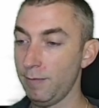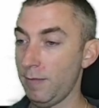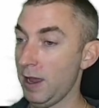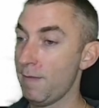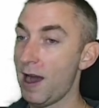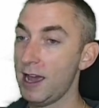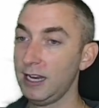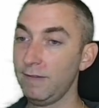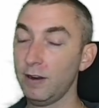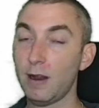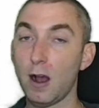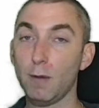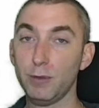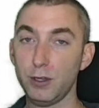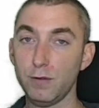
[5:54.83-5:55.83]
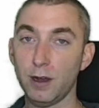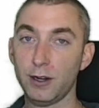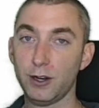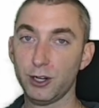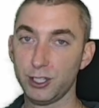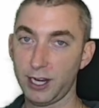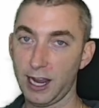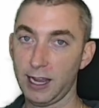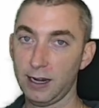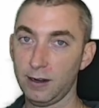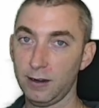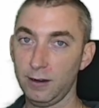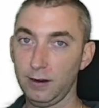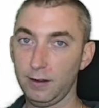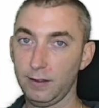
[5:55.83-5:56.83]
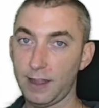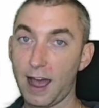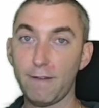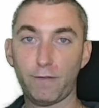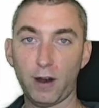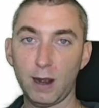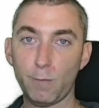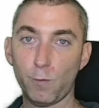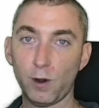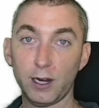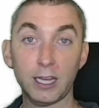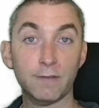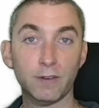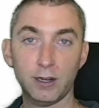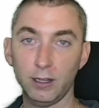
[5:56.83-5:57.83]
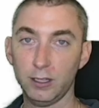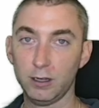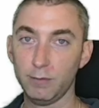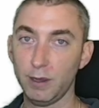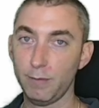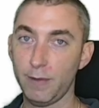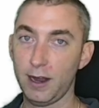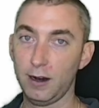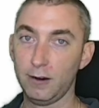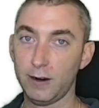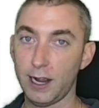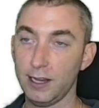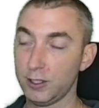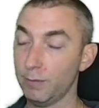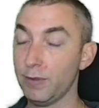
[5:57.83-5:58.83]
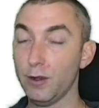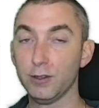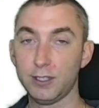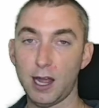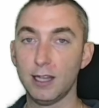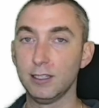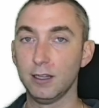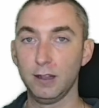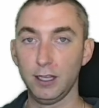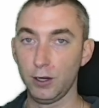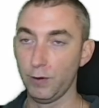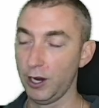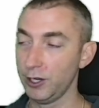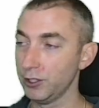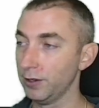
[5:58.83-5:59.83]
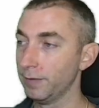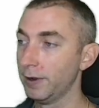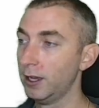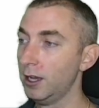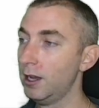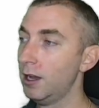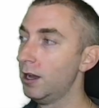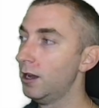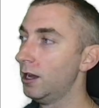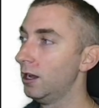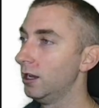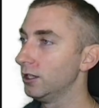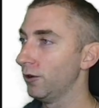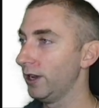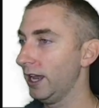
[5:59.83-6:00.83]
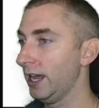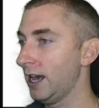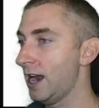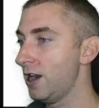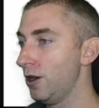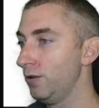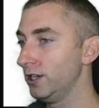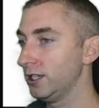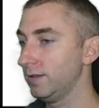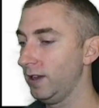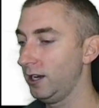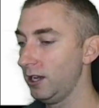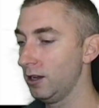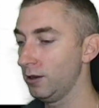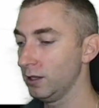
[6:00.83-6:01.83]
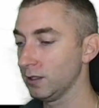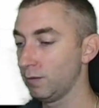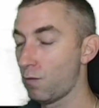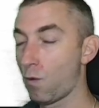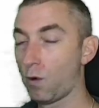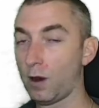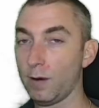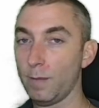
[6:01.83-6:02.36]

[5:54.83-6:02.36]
It might even help you understand that framework even a little bit better, right? So both sides of the equation. So again, I know this video is more